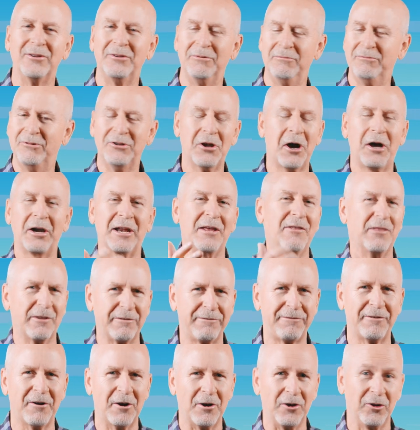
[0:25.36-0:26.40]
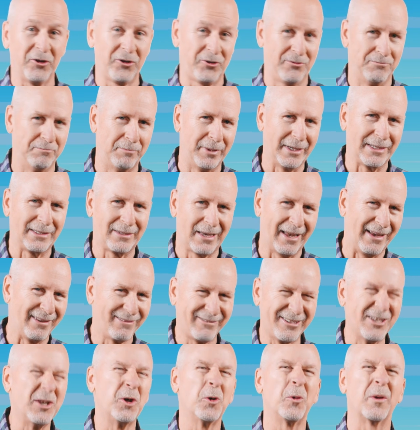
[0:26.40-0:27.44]
Not in the falls, but
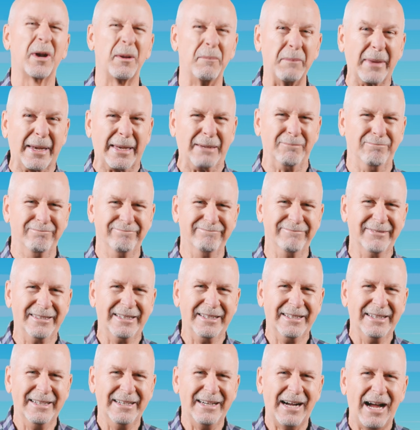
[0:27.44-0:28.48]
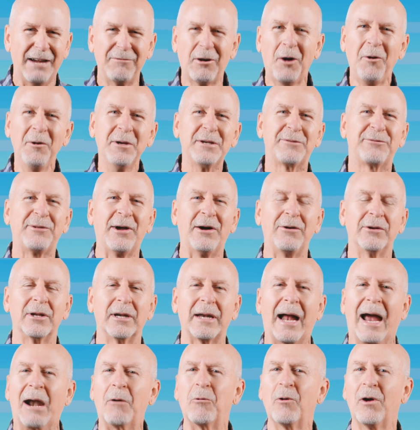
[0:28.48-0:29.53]
you know what I mean. I've always found
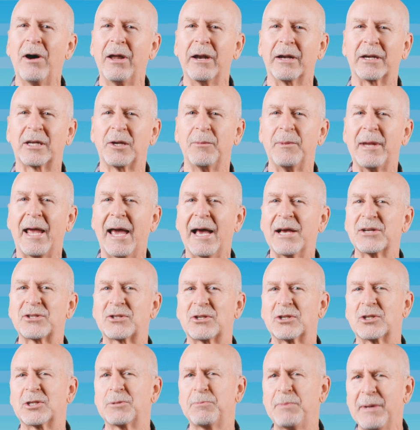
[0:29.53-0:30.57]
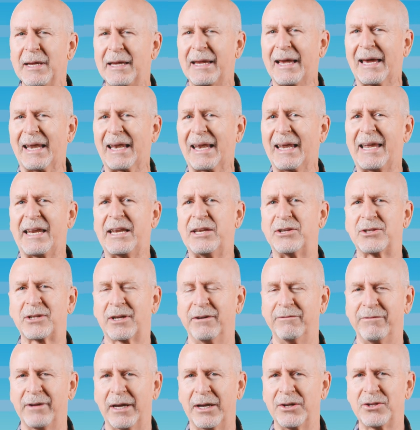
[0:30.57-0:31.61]
it ironic to be asked to speak at ladies'
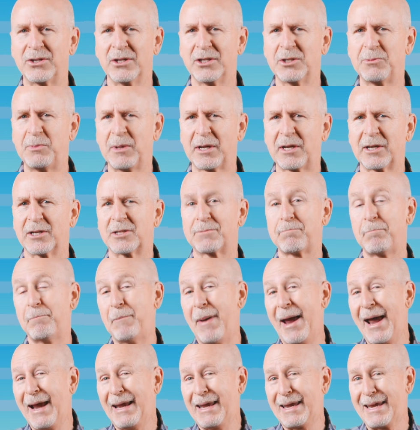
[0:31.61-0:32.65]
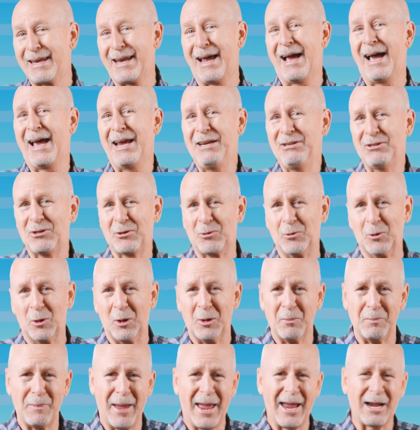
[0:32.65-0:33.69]
conventions because back in high school,
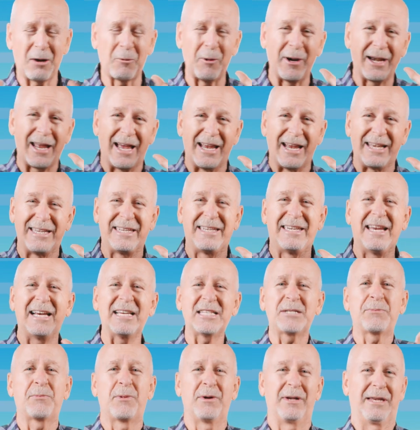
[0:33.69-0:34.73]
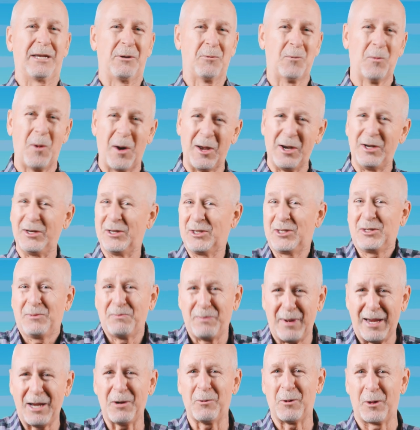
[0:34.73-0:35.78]
back when I desperately wanted to
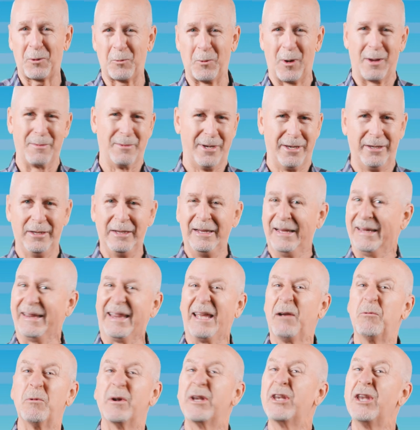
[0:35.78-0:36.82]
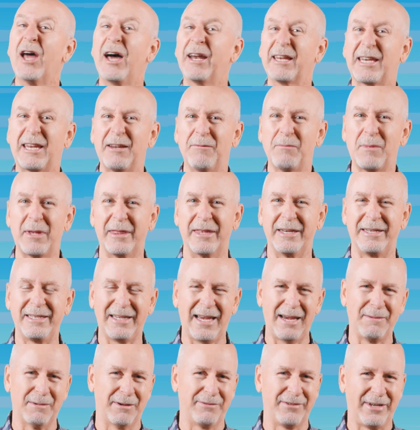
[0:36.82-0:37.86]
speak with women, they would not give me the
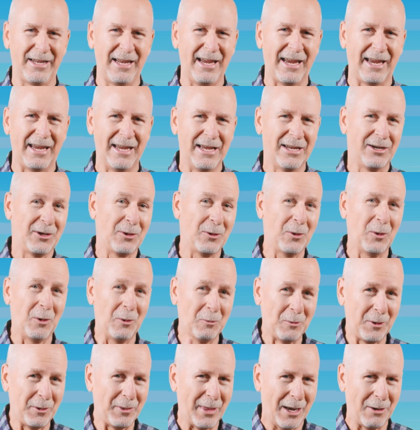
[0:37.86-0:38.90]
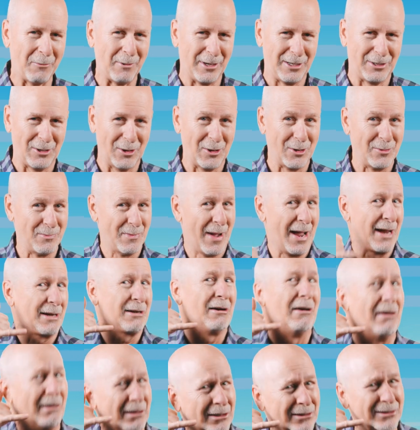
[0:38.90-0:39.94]
time of day, nor would they return my
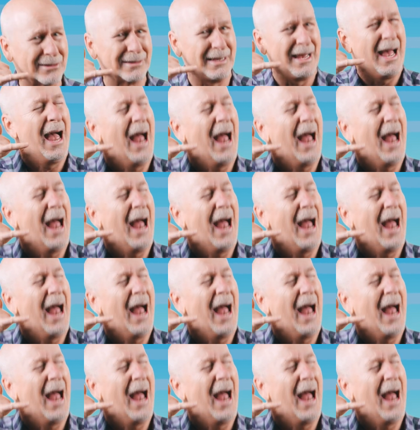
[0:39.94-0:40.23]
calls.